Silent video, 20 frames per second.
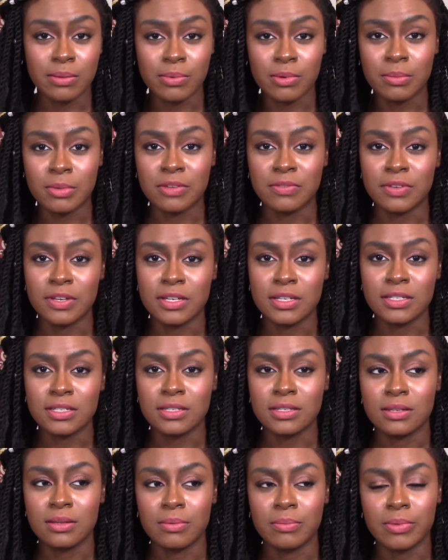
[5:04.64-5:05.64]
on my
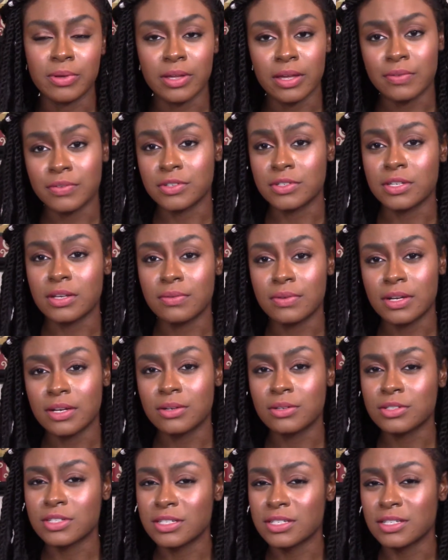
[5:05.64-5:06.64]
face, but after 7
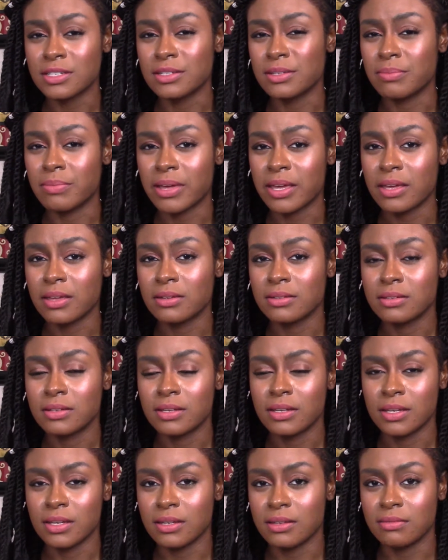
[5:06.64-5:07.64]
hours this isn't bad.
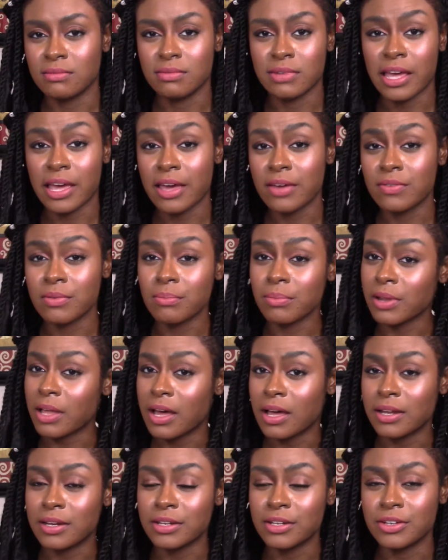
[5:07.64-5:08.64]
And I haven't
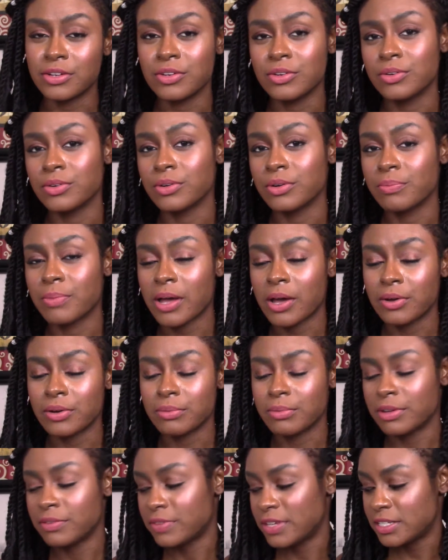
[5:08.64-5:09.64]
blotted or
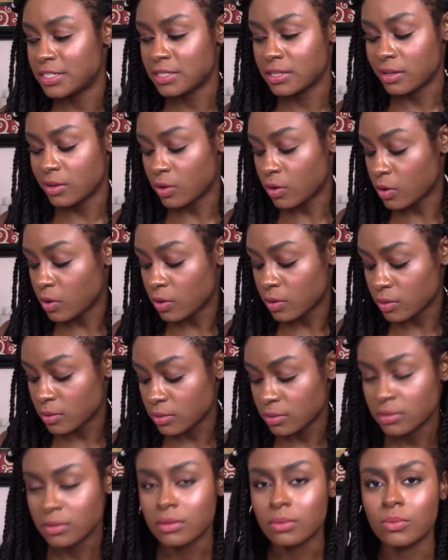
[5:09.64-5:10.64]
powdered my face at all,
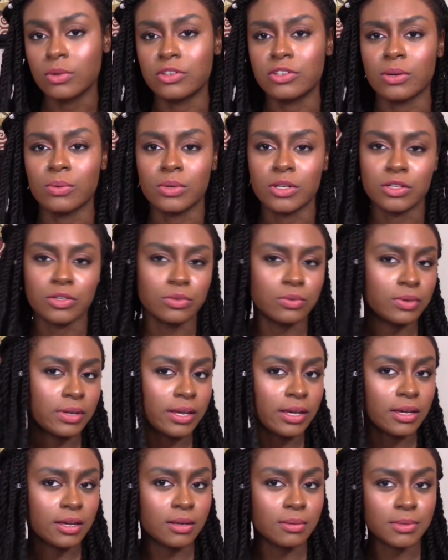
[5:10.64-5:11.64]
which I want to do
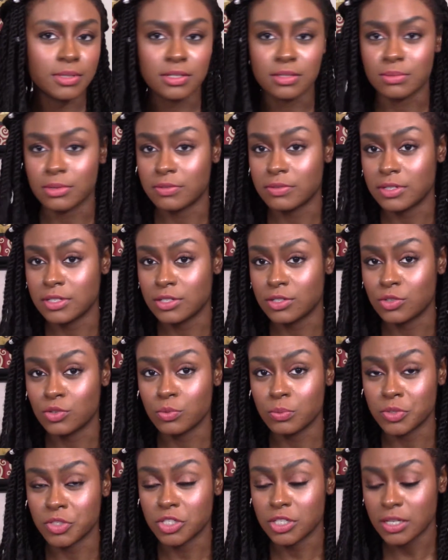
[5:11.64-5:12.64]
now because my face is
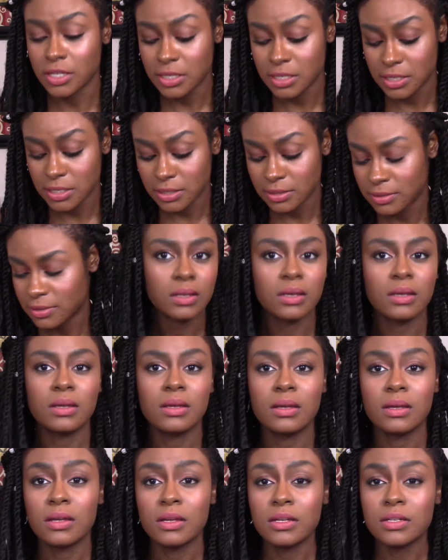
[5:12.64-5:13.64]
super shiny.
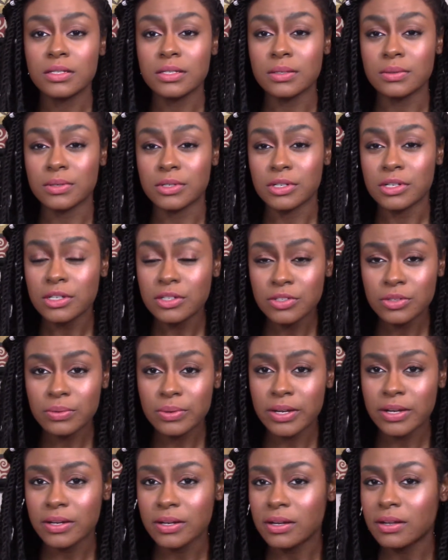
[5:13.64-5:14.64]
So could you
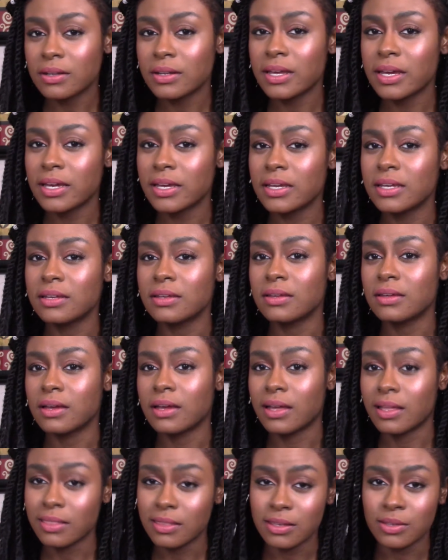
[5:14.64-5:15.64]
wear it all night?
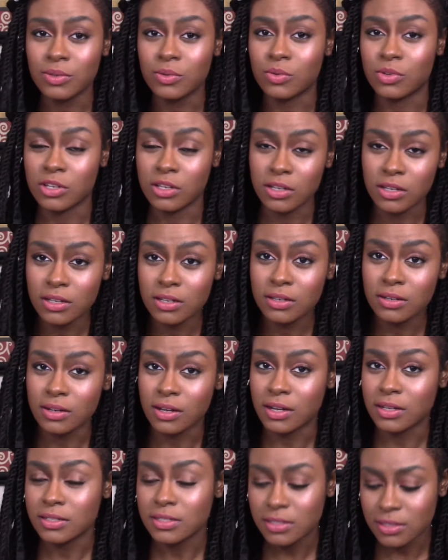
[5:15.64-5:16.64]
I think you could,
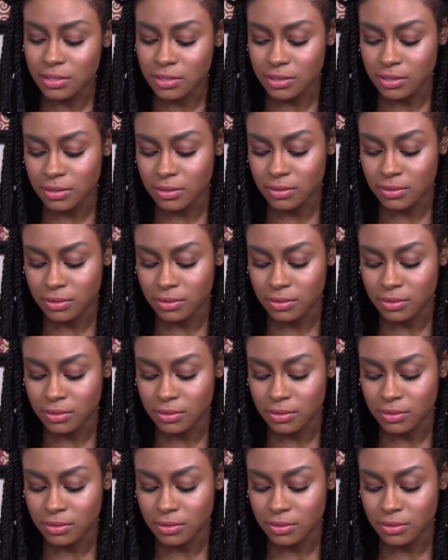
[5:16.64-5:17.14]
honestly,